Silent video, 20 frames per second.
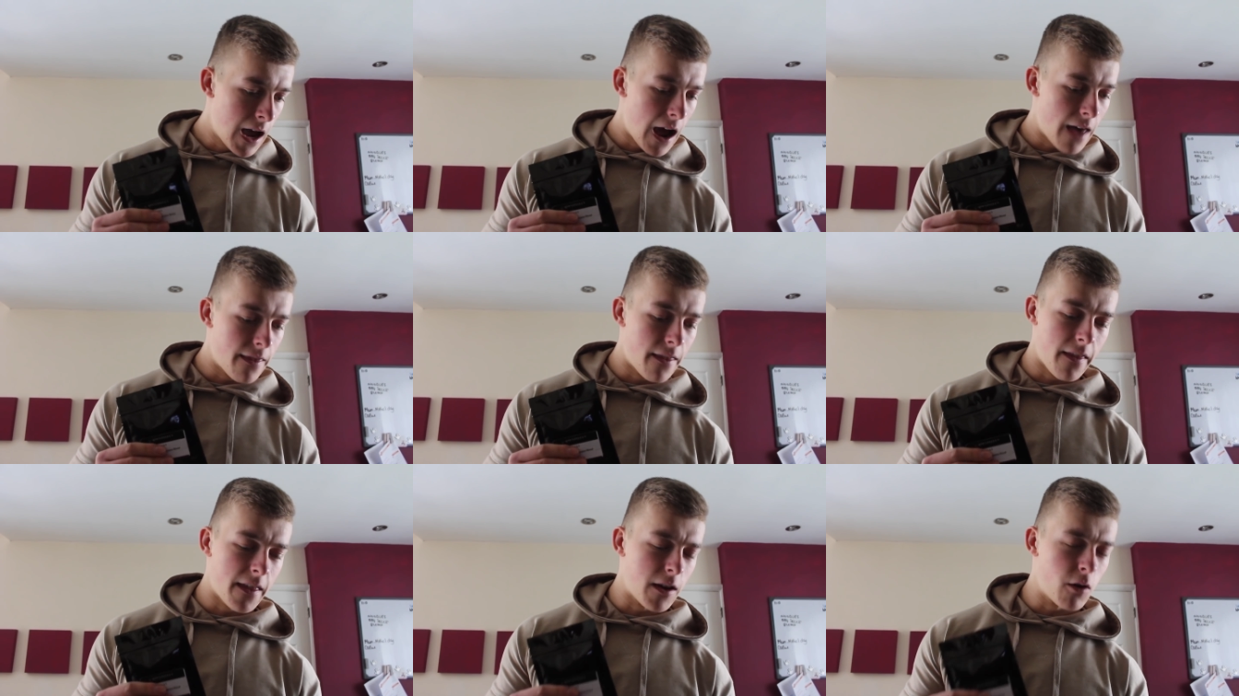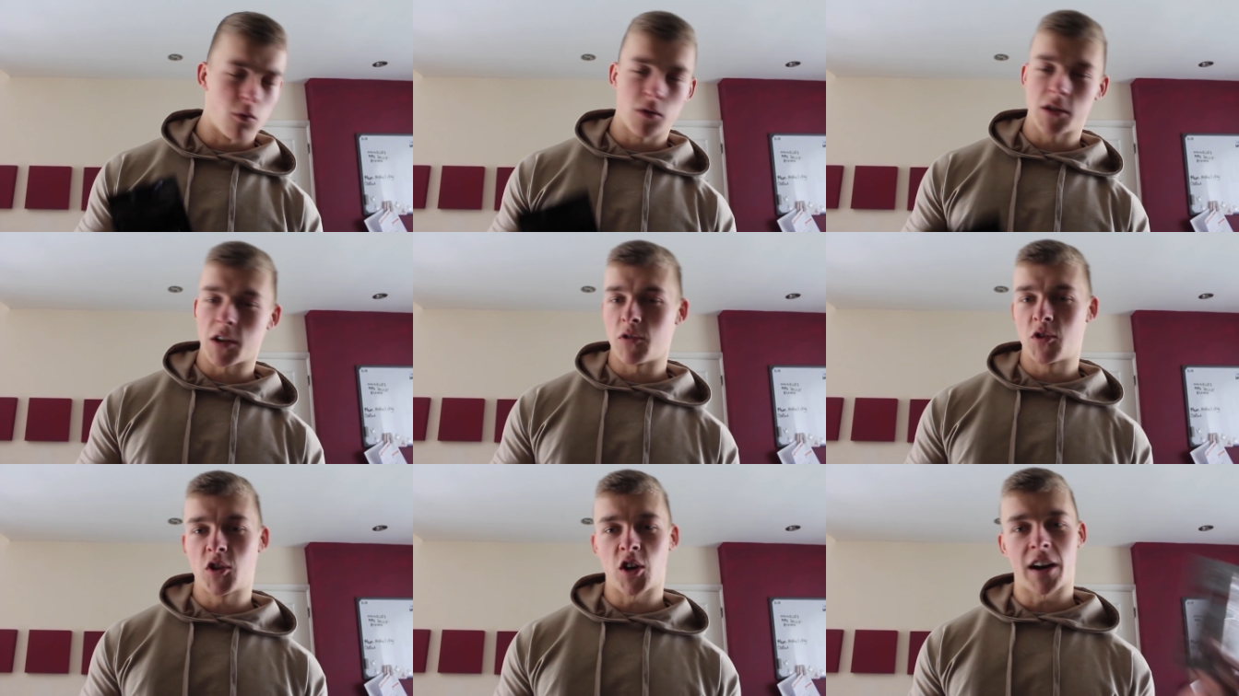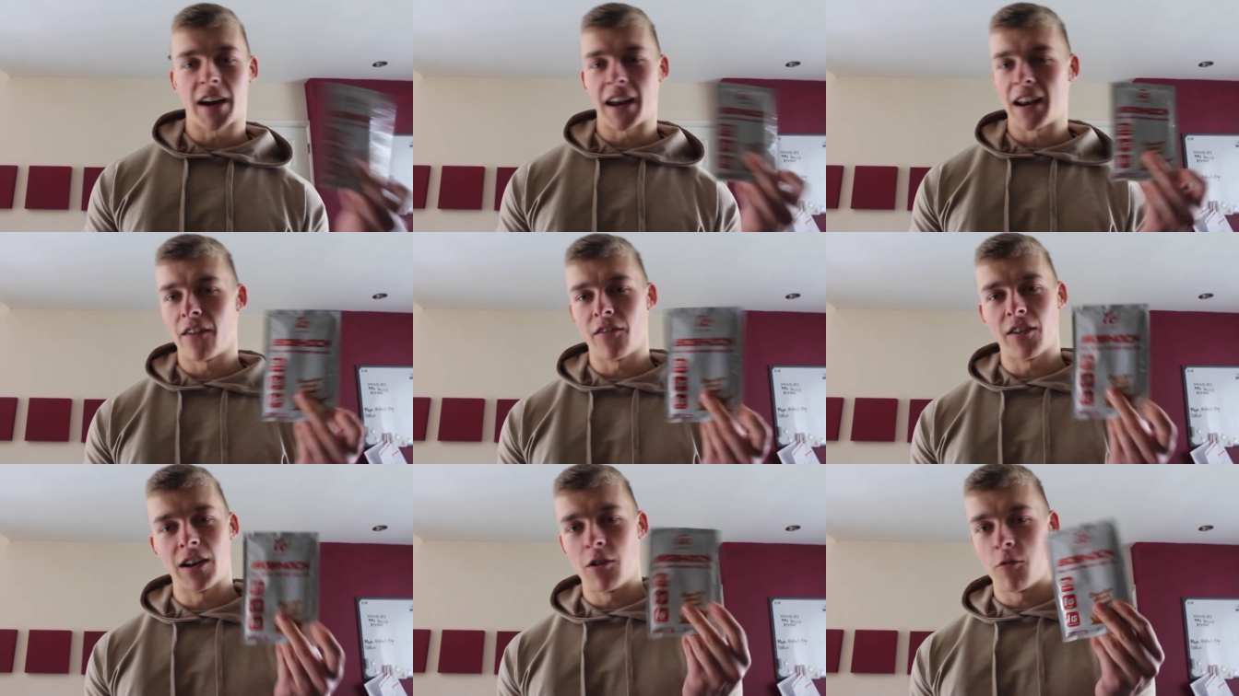And then they also chuck
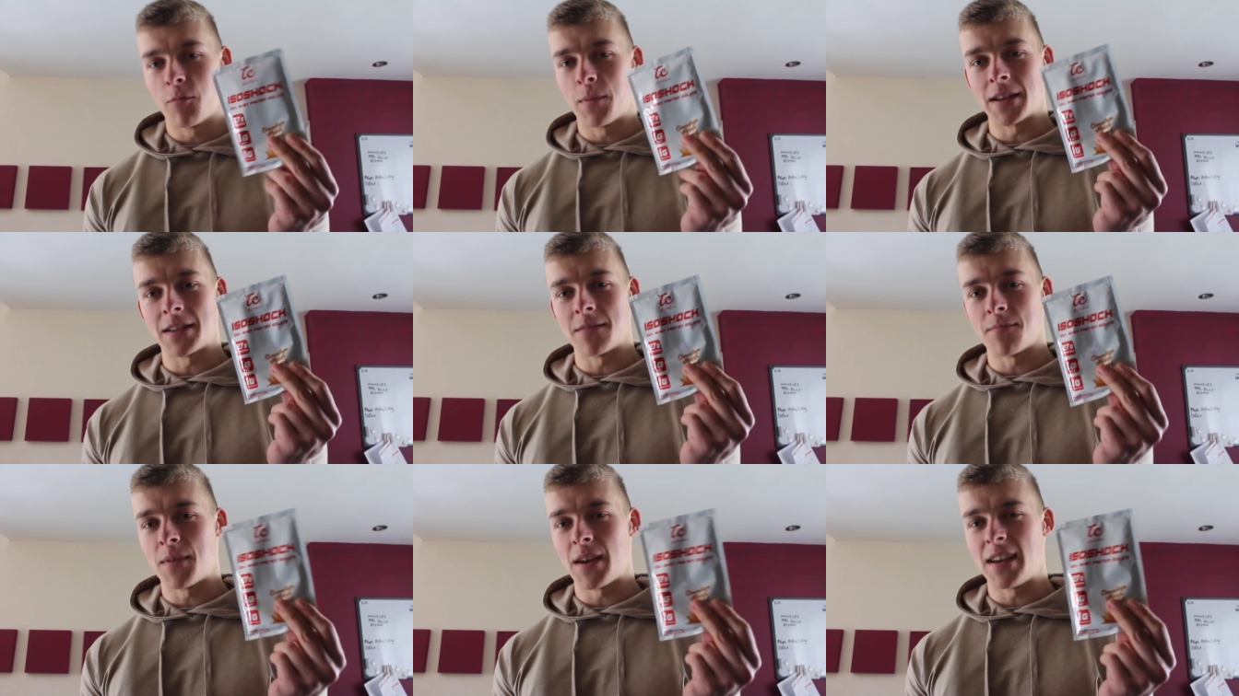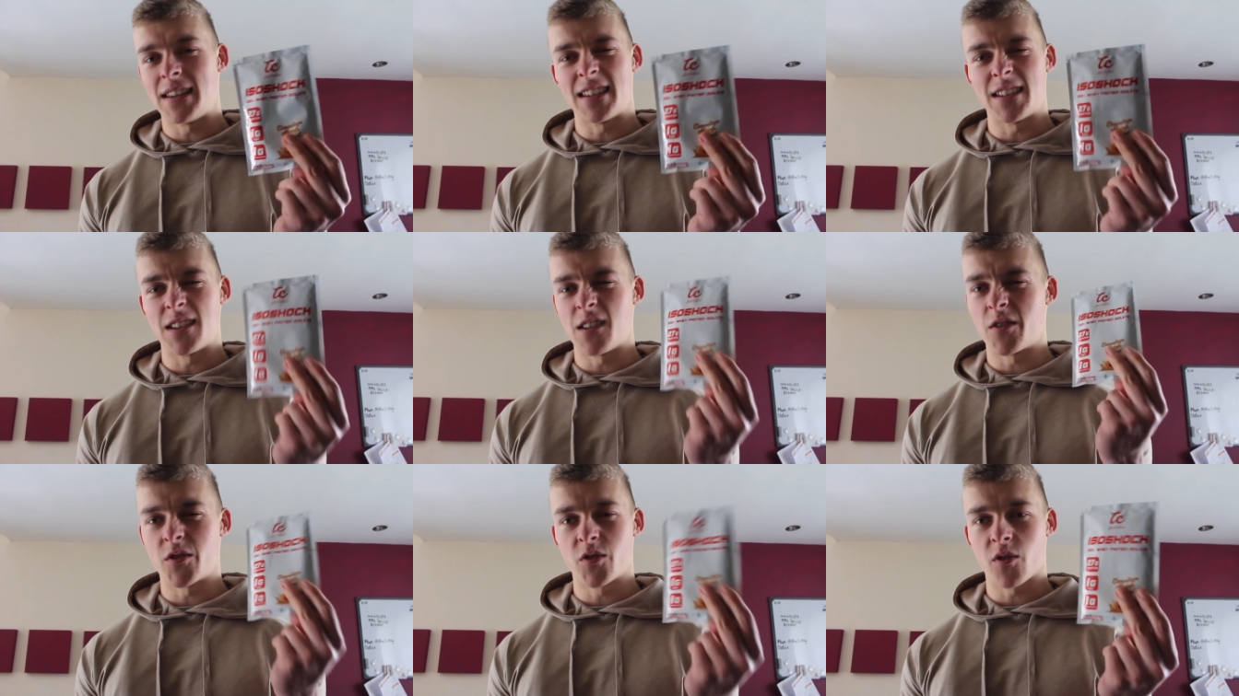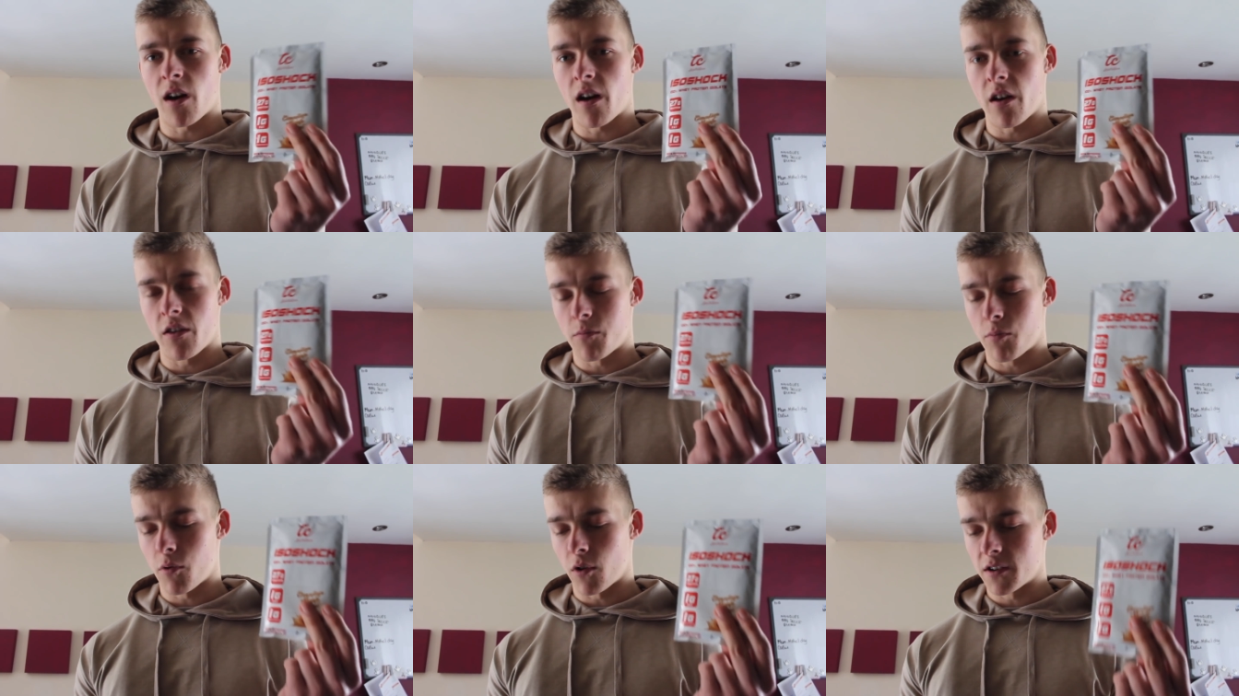in other little bits and pieces. You can try out
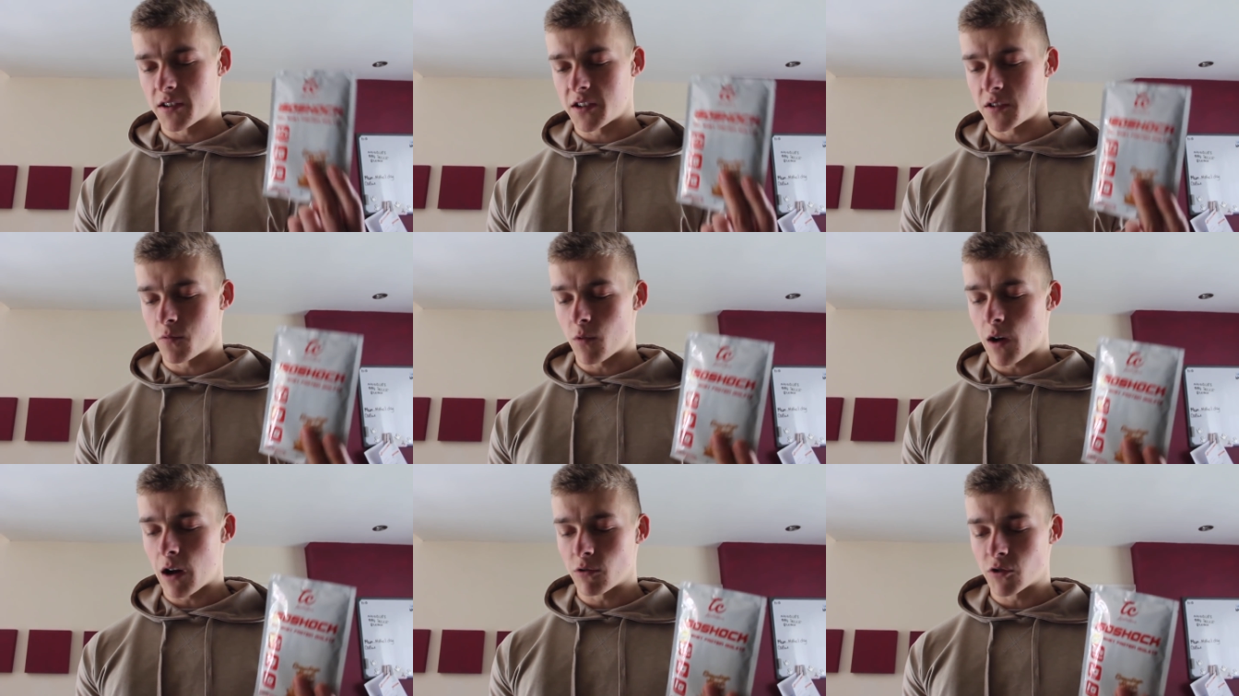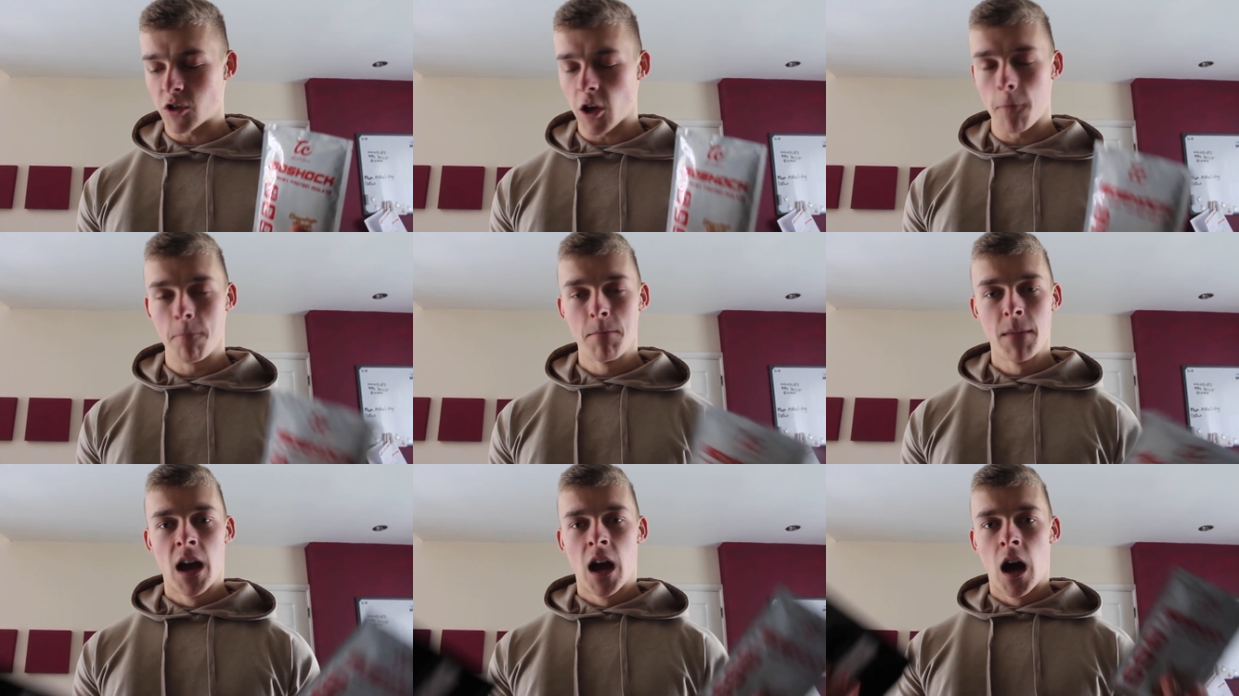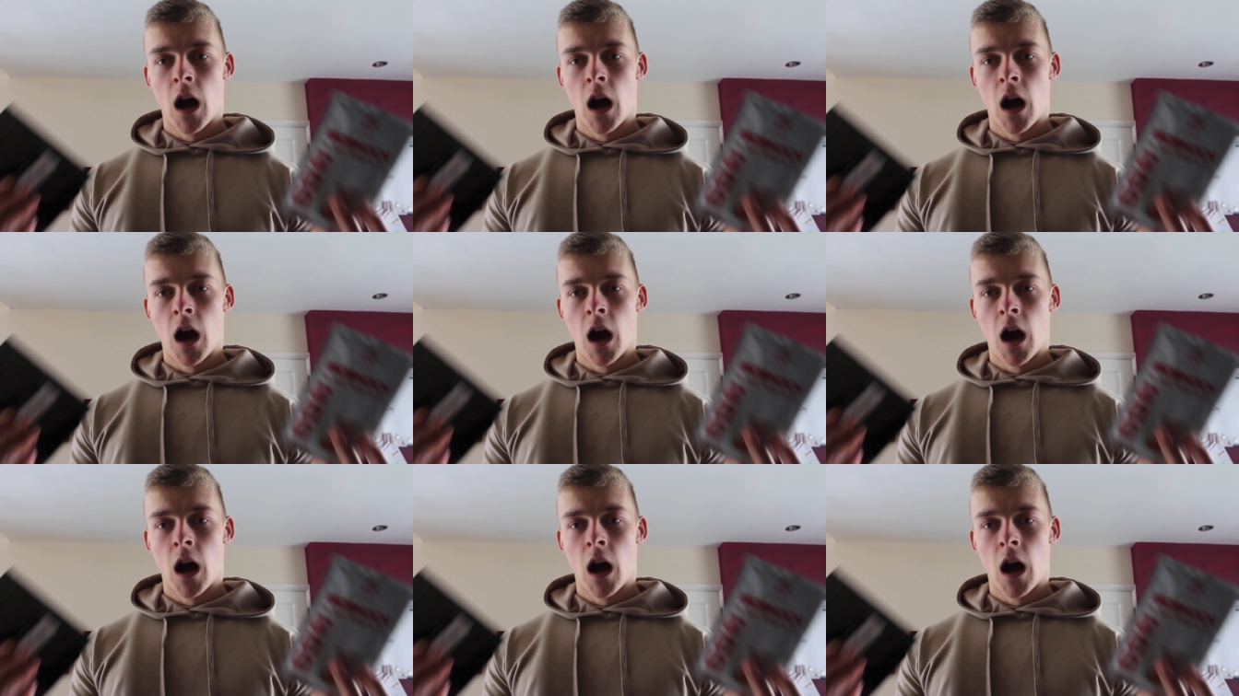other products as well. So